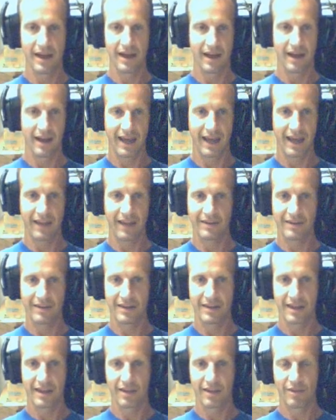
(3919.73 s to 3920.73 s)

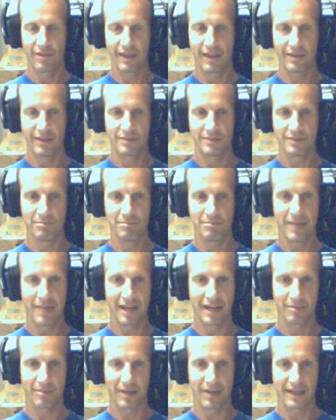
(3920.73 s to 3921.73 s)
And then there's
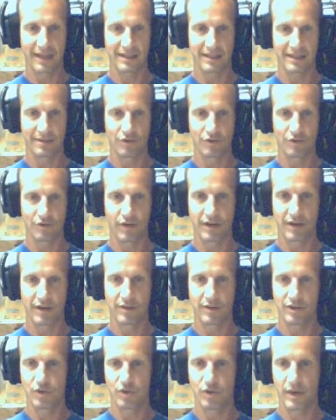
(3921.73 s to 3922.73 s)
megaplankton,
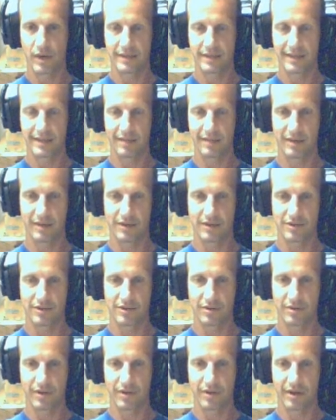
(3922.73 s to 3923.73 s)
greater than 20
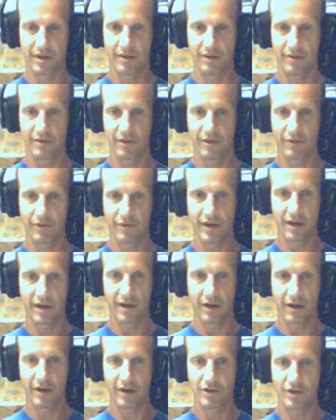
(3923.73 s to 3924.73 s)
centimeters. So they're
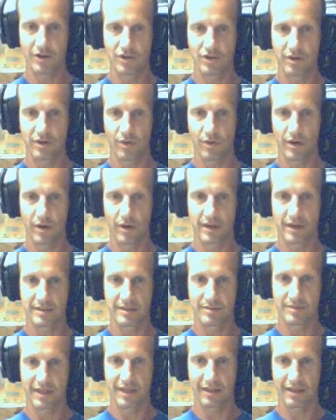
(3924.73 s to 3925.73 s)
very large
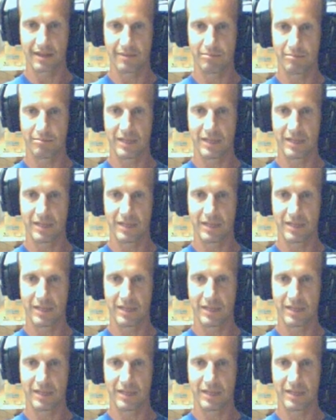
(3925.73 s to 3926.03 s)
organisms, like the